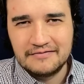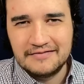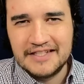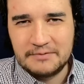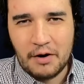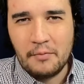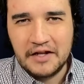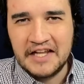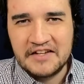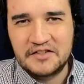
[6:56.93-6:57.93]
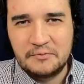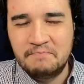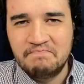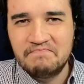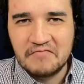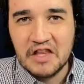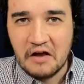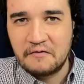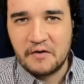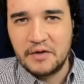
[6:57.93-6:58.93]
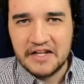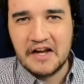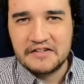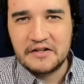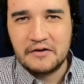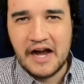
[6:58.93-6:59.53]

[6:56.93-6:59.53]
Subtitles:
he's probably going to get some love from Encanto,